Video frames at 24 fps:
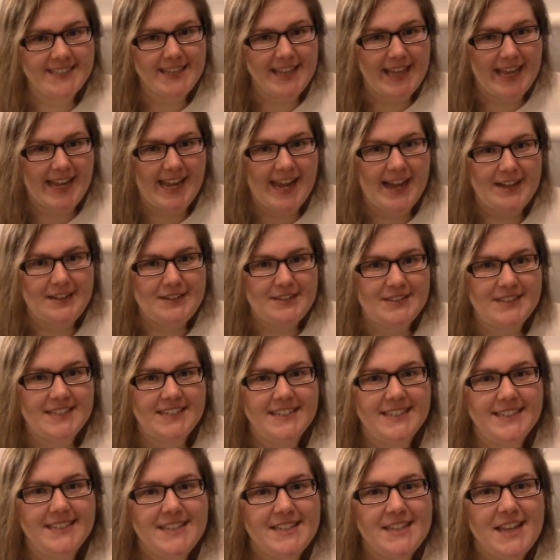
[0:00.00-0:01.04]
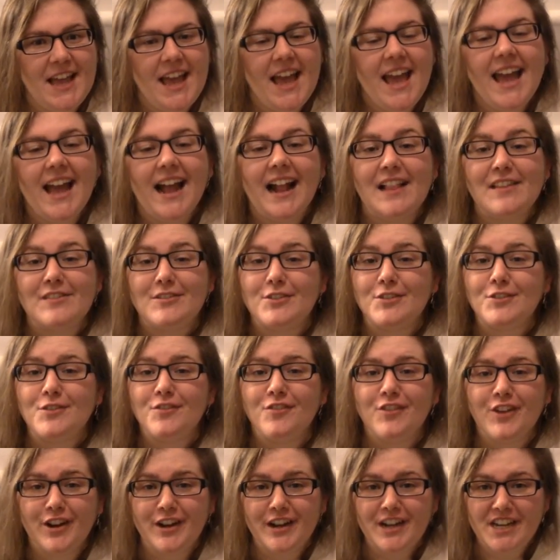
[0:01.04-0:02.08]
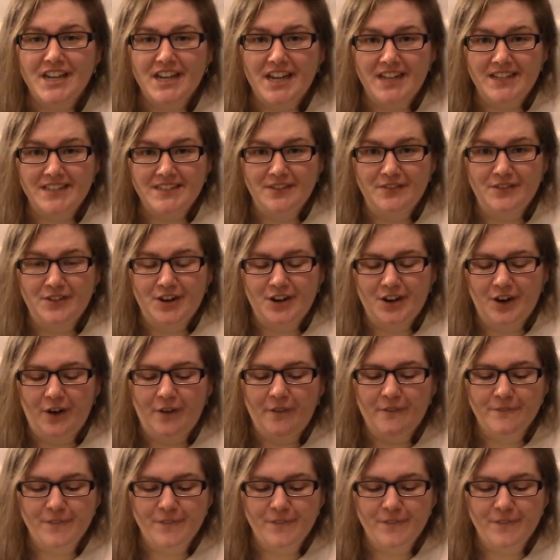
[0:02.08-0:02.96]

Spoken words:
lighthouses, and this was very nice of her.